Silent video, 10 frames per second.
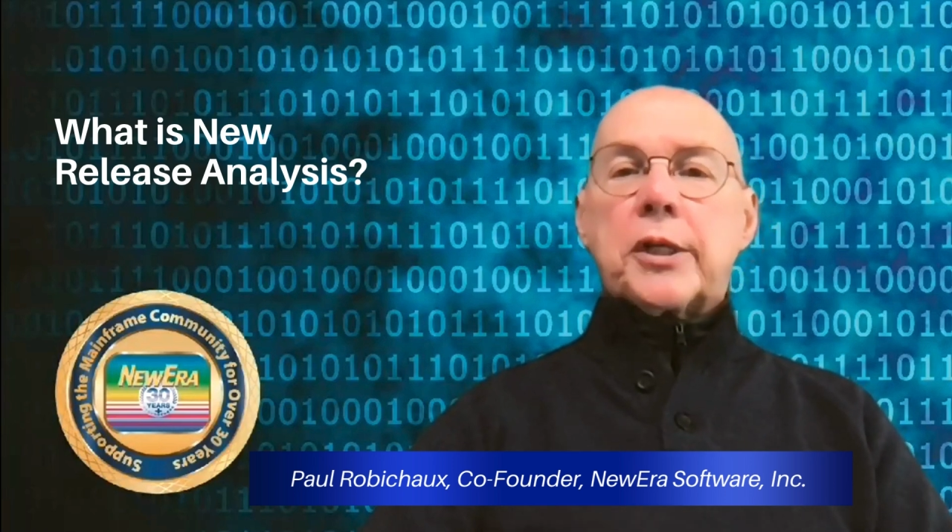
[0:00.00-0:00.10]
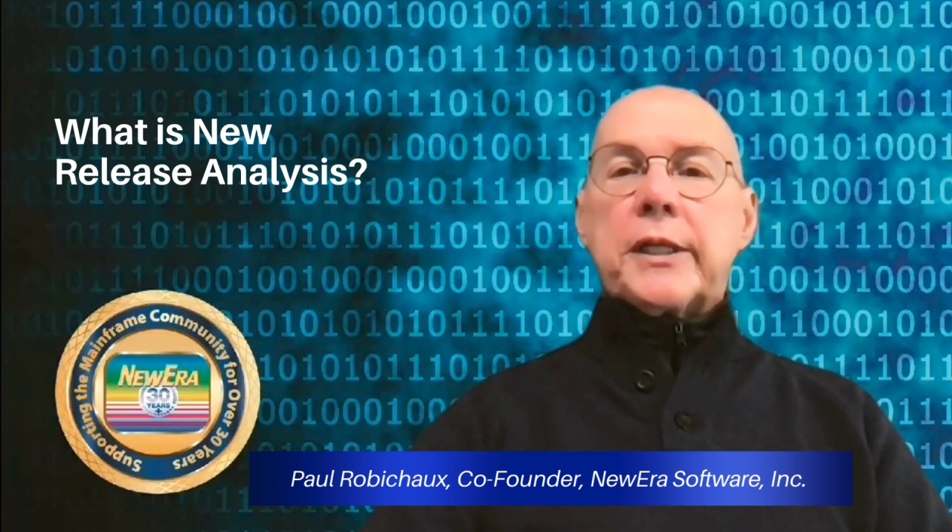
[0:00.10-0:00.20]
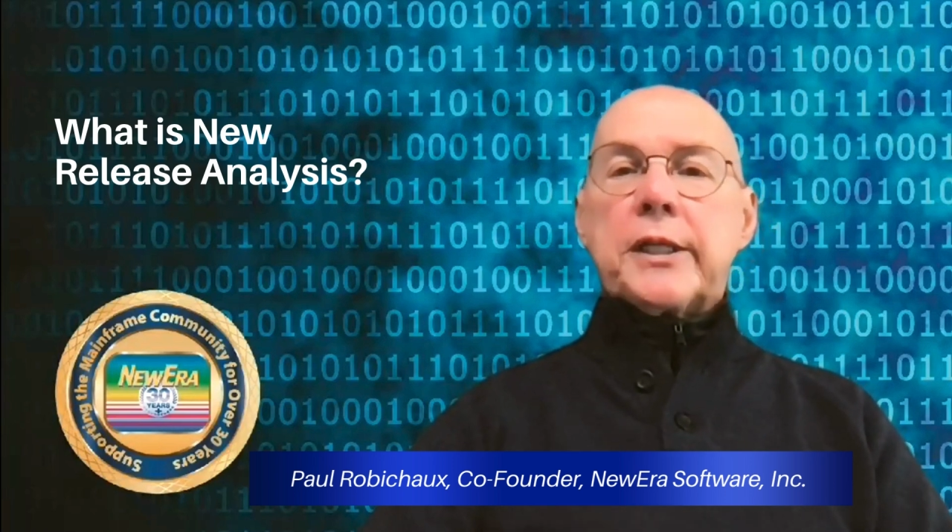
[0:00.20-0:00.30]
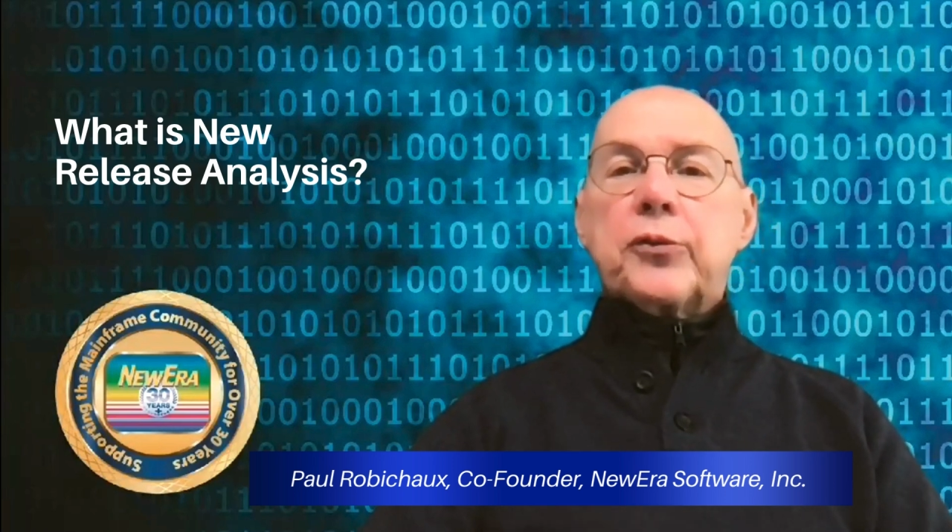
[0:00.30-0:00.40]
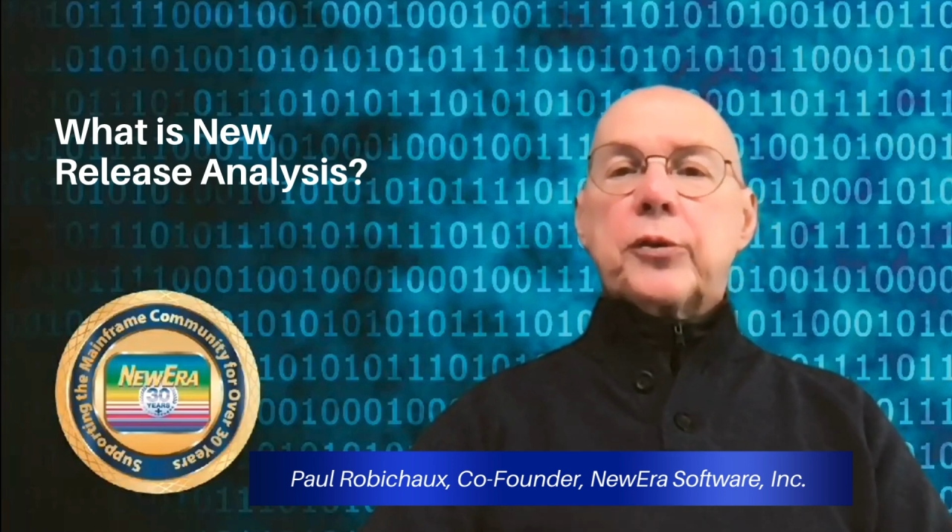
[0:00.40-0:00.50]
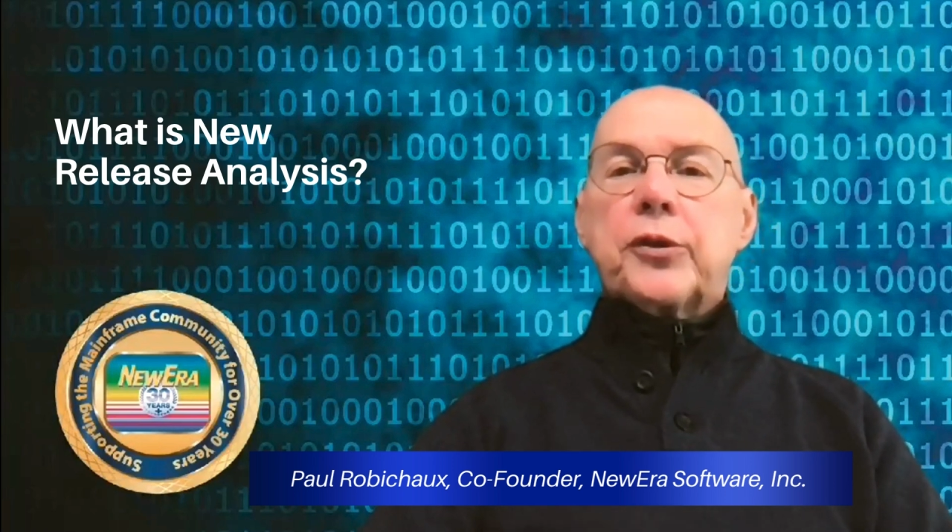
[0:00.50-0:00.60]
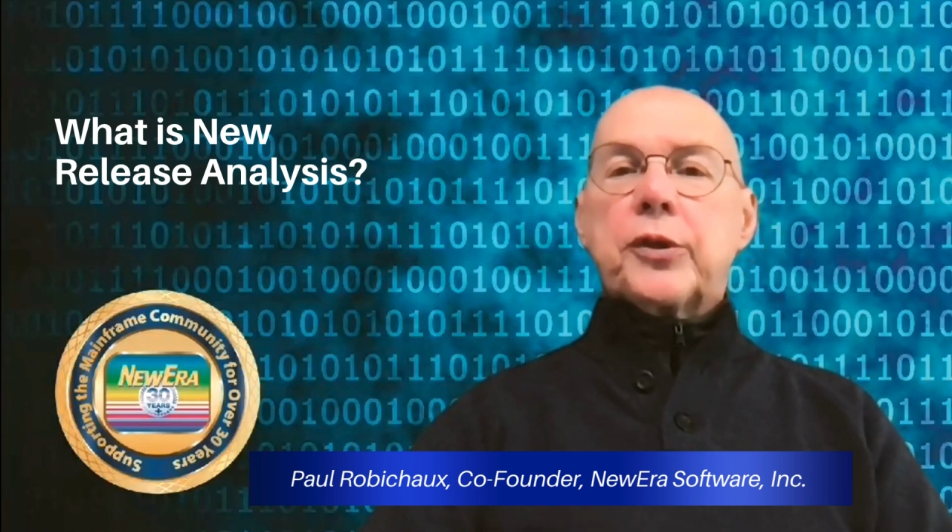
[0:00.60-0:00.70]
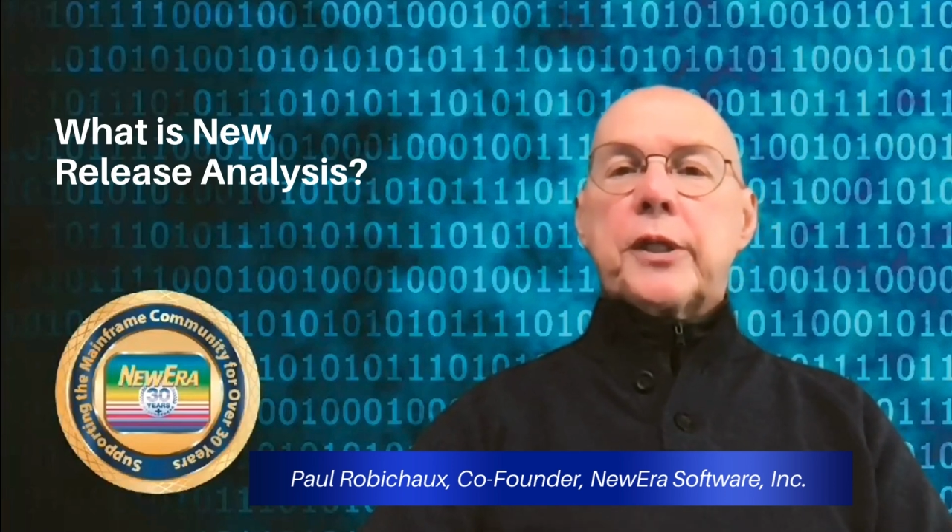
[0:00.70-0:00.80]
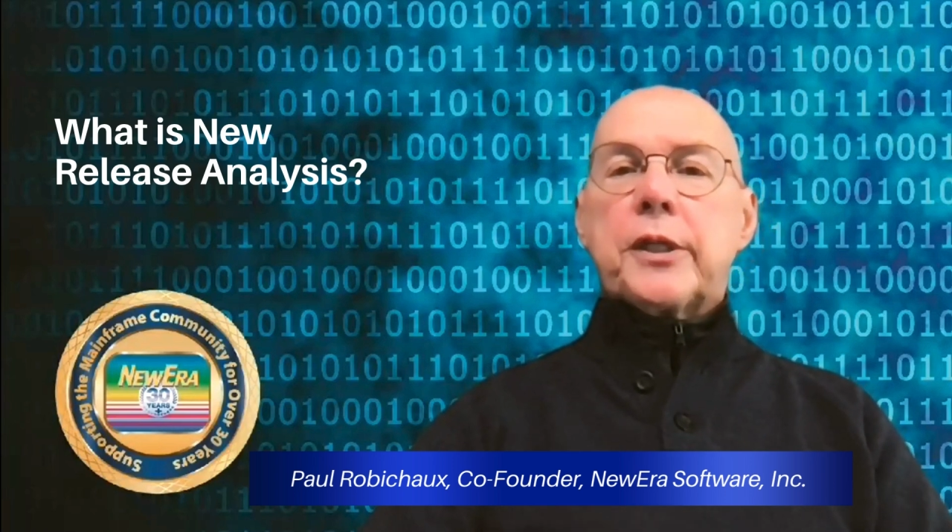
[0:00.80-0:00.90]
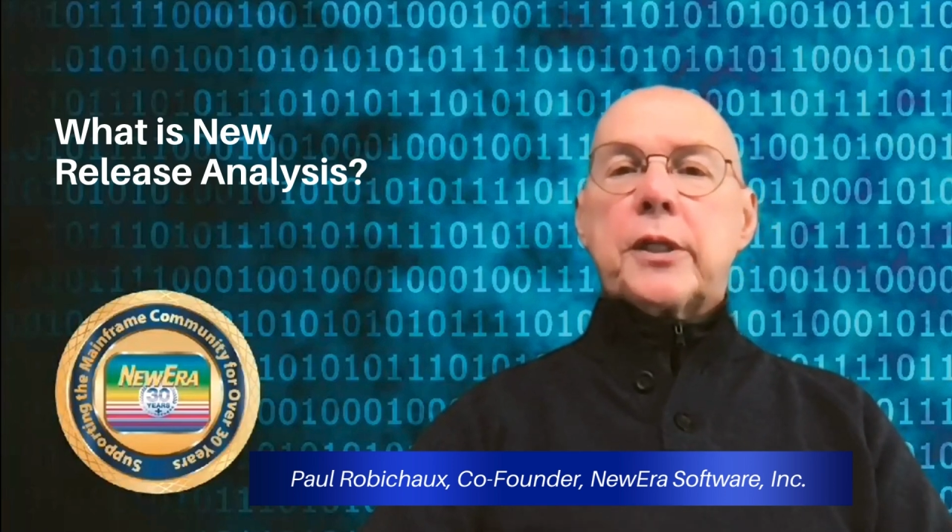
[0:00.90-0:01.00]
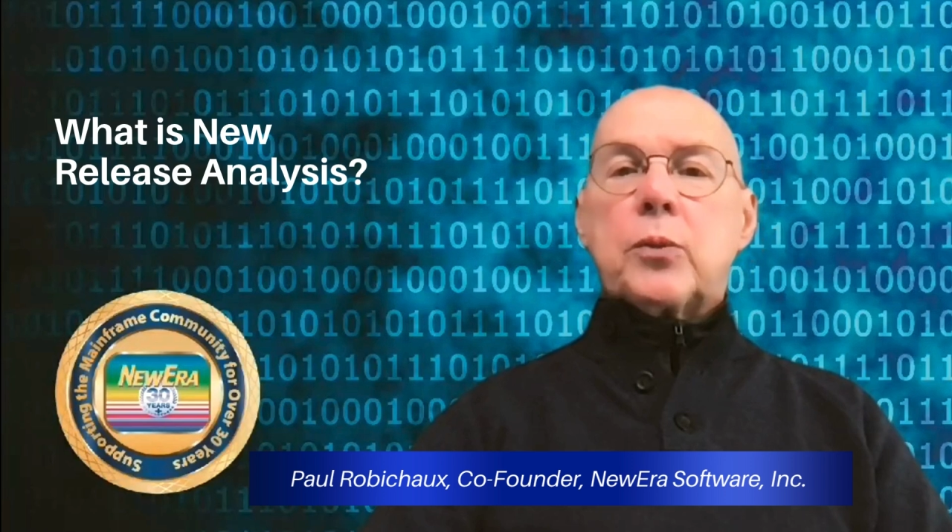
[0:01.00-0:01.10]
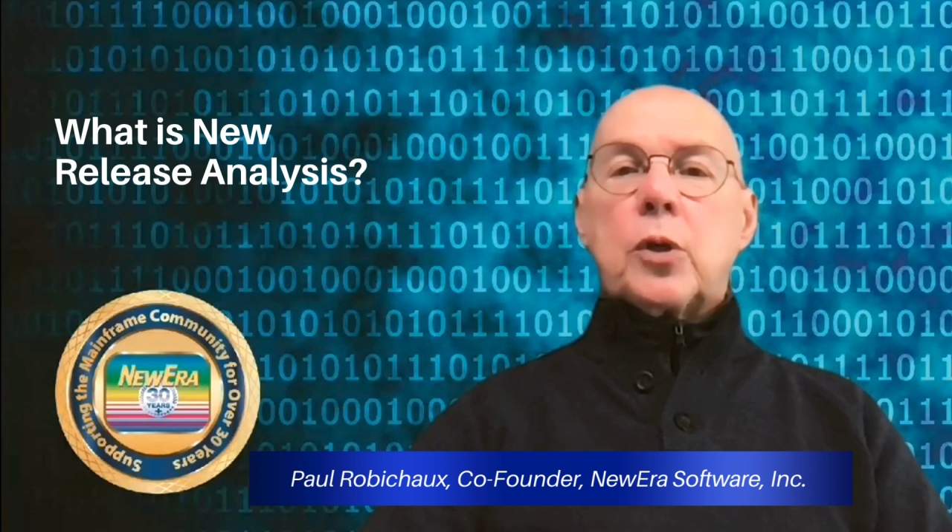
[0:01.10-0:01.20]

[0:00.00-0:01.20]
get interested in and